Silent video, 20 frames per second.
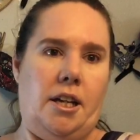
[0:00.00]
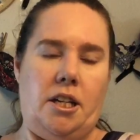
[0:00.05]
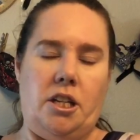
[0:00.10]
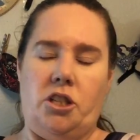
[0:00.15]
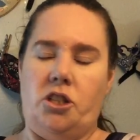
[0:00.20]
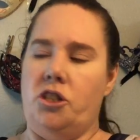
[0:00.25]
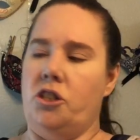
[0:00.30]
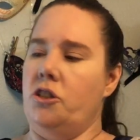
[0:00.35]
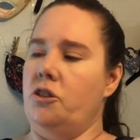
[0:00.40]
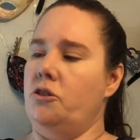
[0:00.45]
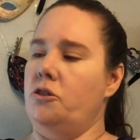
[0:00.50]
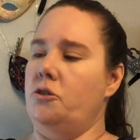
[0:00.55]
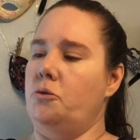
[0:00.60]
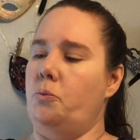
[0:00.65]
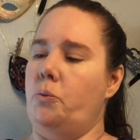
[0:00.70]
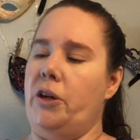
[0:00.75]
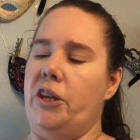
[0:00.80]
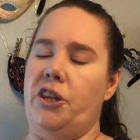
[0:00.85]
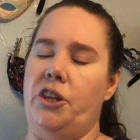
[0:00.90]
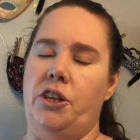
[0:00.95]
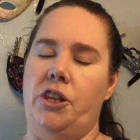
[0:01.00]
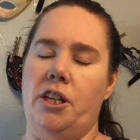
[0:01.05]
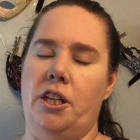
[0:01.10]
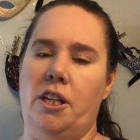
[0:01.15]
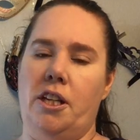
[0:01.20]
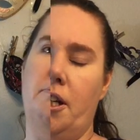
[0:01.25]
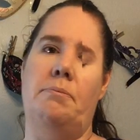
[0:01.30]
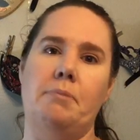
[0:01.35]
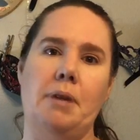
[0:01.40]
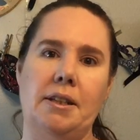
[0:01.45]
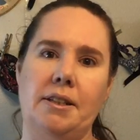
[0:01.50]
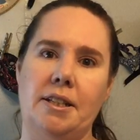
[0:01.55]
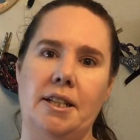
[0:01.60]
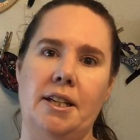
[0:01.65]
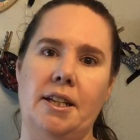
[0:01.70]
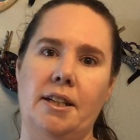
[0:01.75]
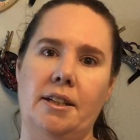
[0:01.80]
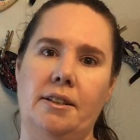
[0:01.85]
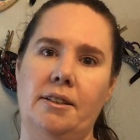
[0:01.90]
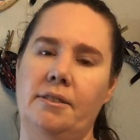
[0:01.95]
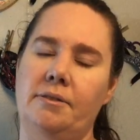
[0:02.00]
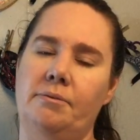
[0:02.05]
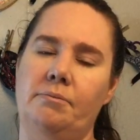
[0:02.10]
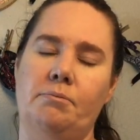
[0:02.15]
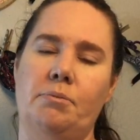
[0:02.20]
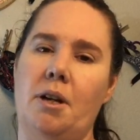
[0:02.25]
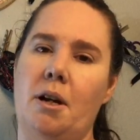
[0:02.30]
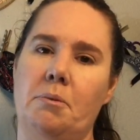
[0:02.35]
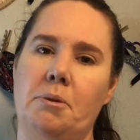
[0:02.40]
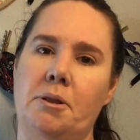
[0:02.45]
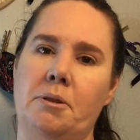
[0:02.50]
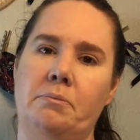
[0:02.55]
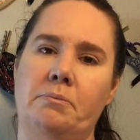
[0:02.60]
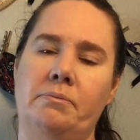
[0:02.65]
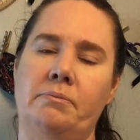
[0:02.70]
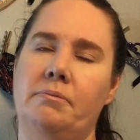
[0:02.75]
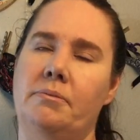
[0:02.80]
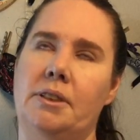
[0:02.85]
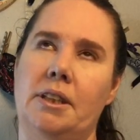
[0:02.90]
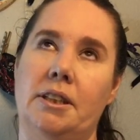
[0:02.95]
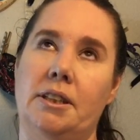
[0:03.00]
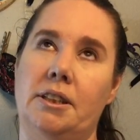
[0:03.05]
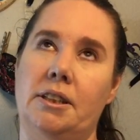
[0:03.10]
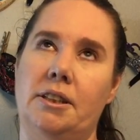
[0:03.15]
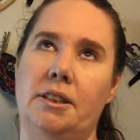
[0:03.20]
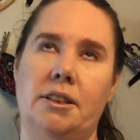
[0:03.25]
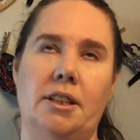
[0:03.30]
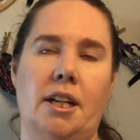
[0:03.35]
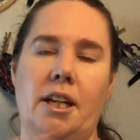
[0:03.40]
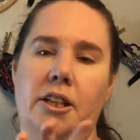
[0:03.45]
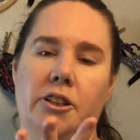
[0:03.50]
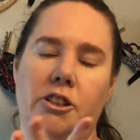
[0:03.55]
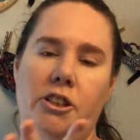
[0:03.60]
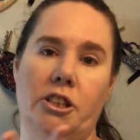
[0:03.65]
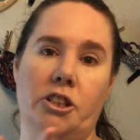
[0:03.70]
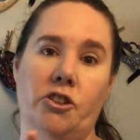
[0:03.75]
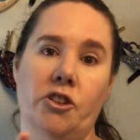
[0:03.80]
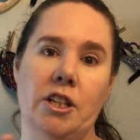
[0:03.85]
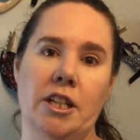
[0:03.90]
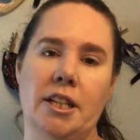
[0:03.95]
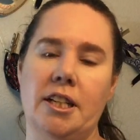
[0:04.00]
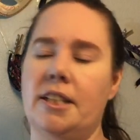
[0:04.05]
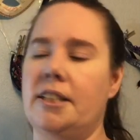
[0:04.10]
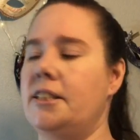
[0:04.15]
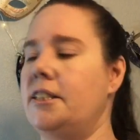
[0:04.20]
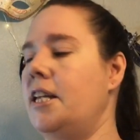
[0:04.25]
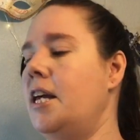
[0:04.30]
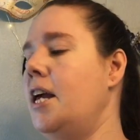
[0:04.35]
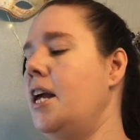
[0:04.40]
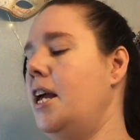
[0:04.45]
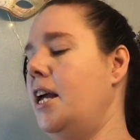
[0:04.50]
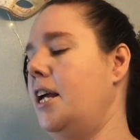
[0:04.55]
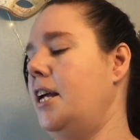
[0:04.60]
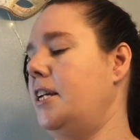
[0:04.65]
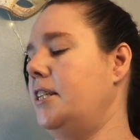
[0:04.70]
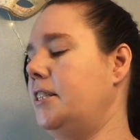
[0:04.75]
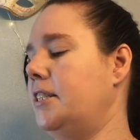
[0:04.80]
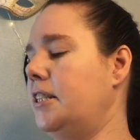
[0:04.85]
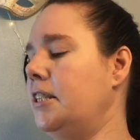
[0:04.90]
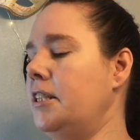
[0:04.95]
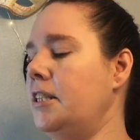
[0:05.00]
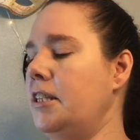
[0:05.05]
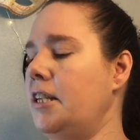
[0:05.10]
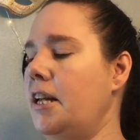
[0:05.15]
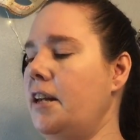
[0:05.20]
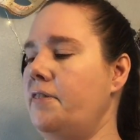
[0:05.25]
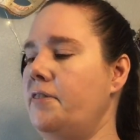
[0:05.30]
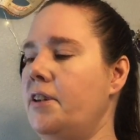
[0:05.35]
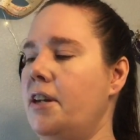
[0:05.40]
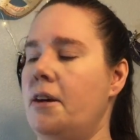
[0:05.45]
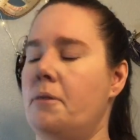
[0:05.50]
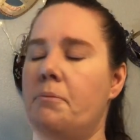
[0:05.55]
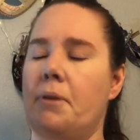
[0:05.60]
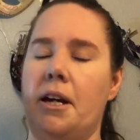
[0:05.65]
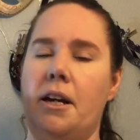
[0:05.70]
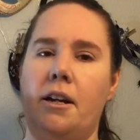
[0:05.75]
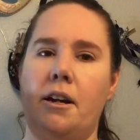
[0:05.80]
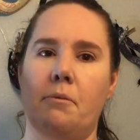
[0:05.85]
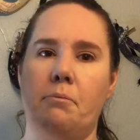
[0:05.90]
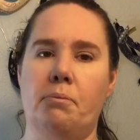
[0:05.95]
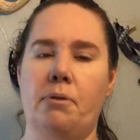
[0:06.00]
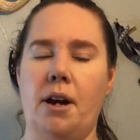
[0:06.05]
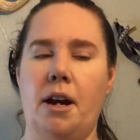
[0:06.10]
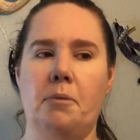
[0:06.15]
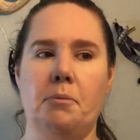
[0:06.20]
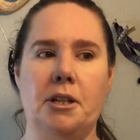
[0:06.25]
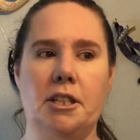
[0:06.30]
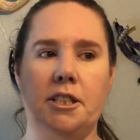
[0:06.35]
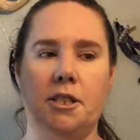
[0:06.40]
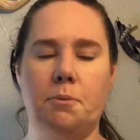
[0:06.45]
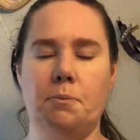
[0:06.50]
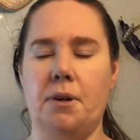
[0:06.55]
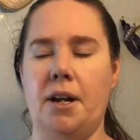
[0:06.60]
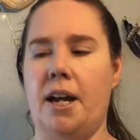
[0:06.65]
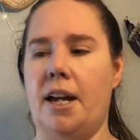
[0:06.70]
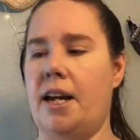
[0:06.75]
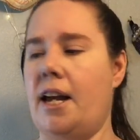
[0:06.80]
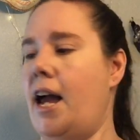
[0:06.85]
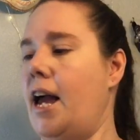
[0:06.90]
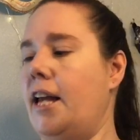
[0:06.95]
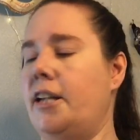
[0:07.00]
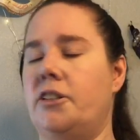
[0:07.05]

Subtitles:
issues with the melting problem, because it's 100 degrees, is Scandinavia Makeup Priming Spray.